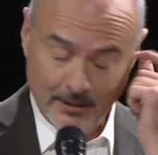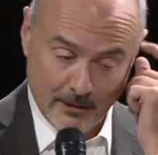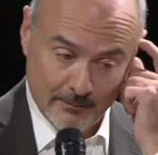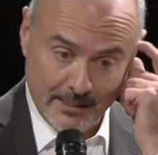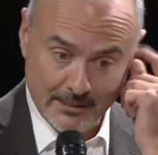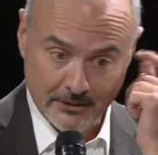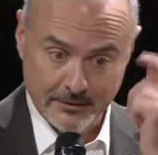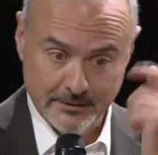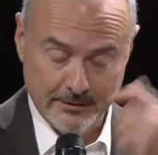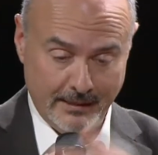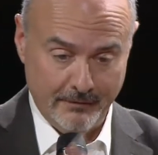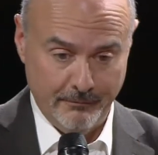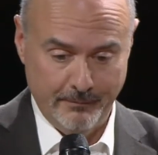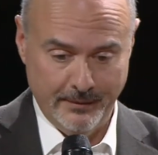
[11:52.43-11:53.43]
Actually,
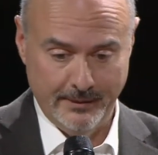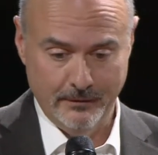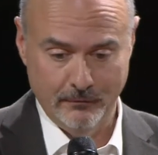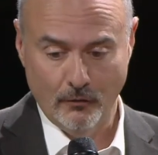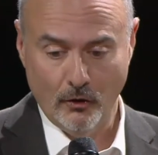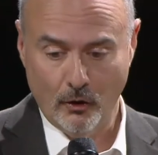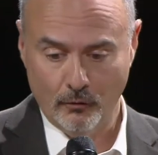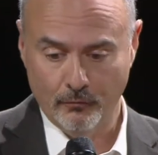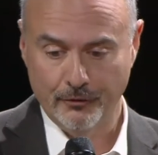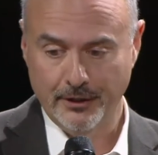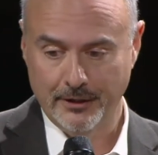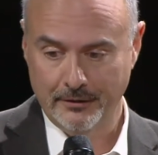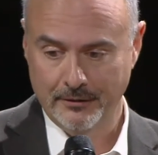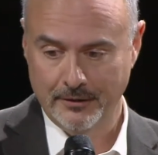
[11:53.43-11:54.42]
I've been involved
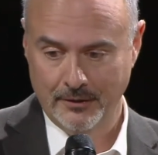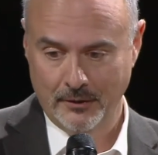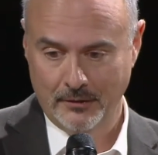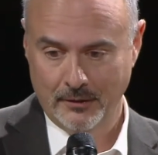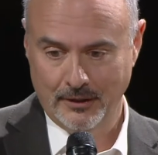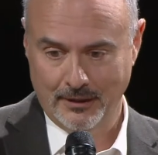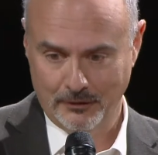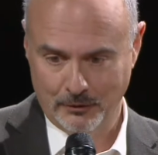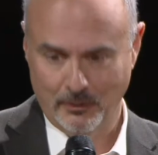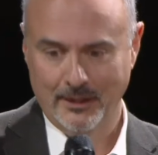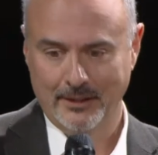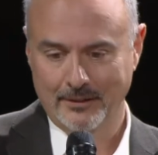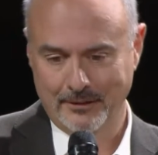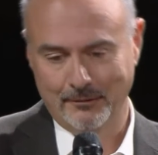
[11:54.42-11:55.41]
in
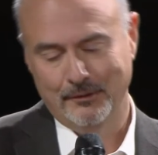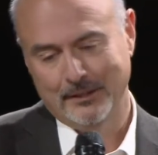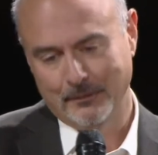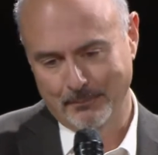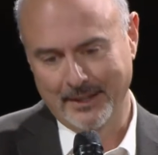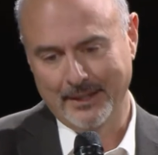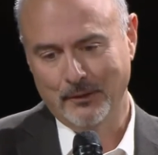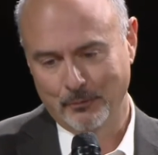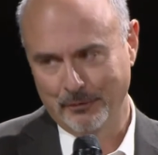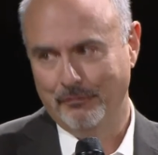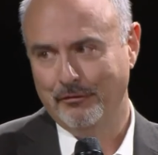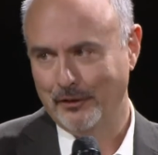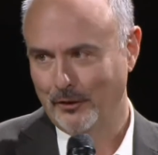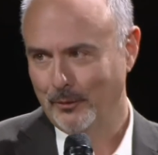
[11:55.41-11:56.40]
trying to make
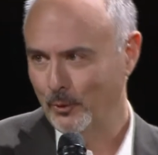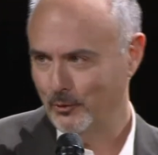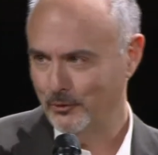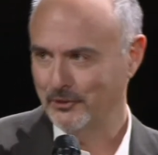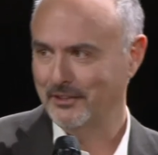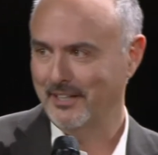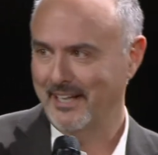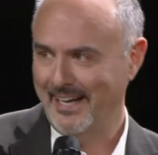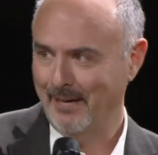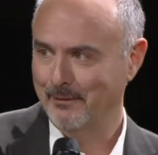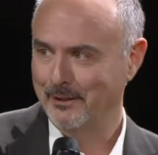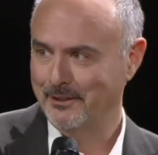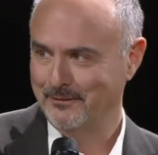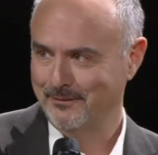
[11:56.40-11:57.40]
refillables a
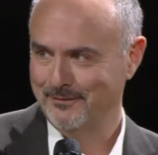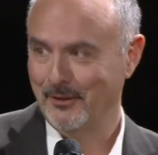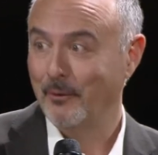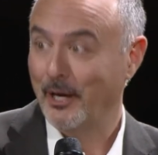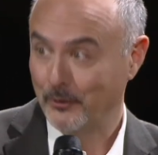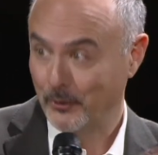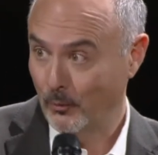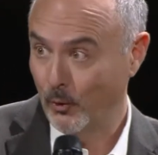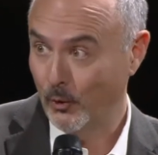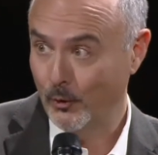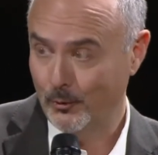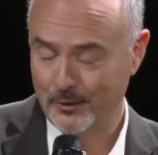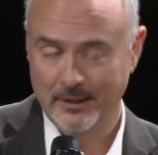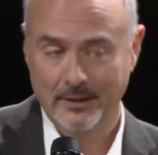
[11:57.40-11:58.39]
habit around the
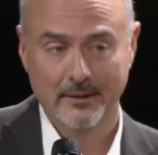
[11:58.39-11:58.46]
world.